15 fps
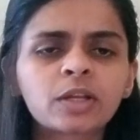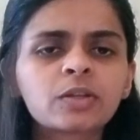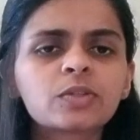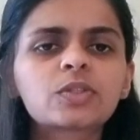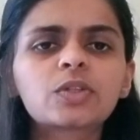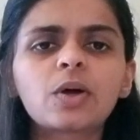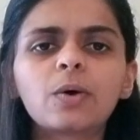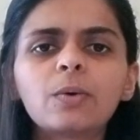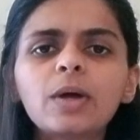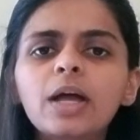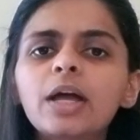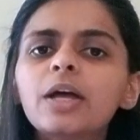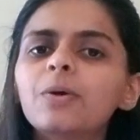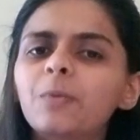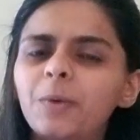So
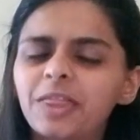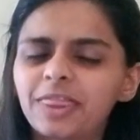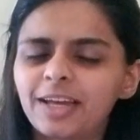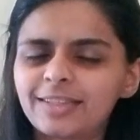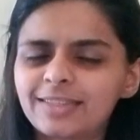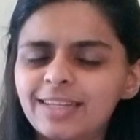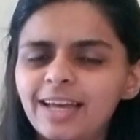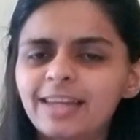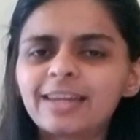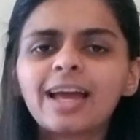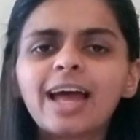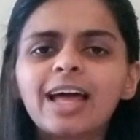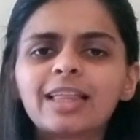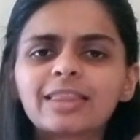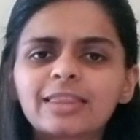with that said,
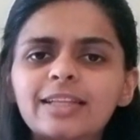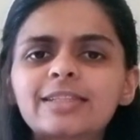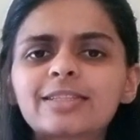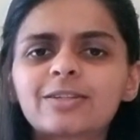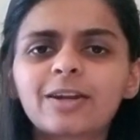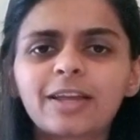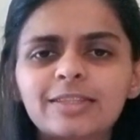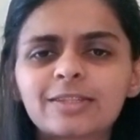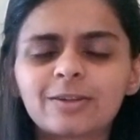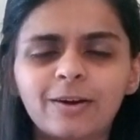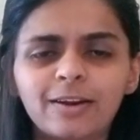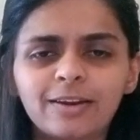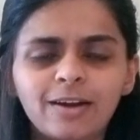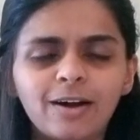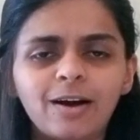let's get
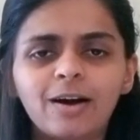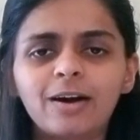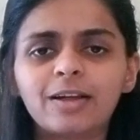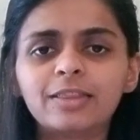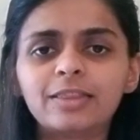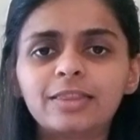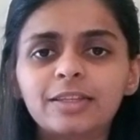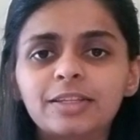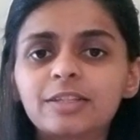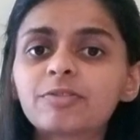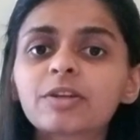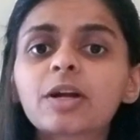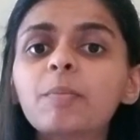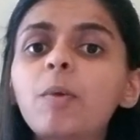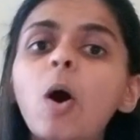started on the
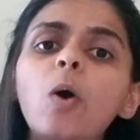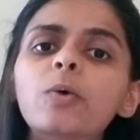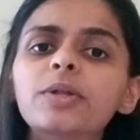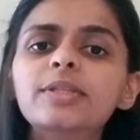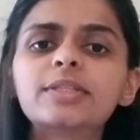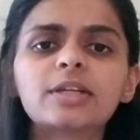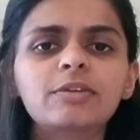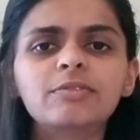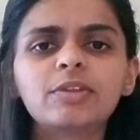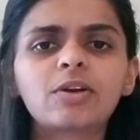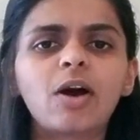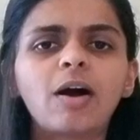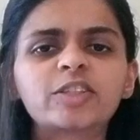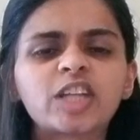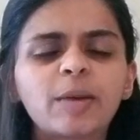different components of the
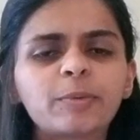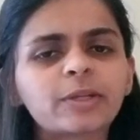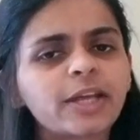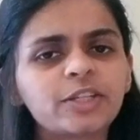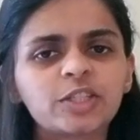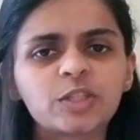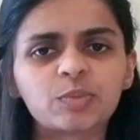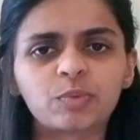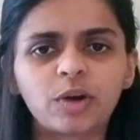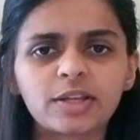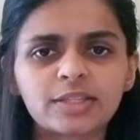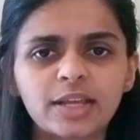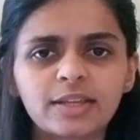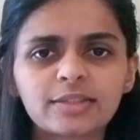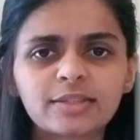college applications
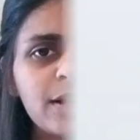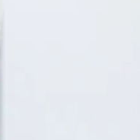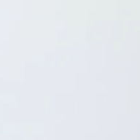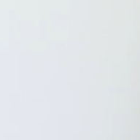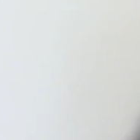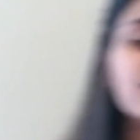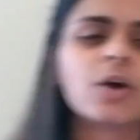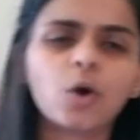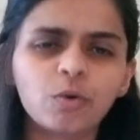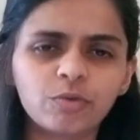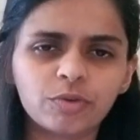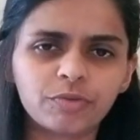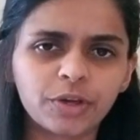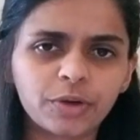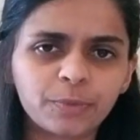process, the
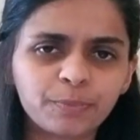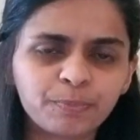overview.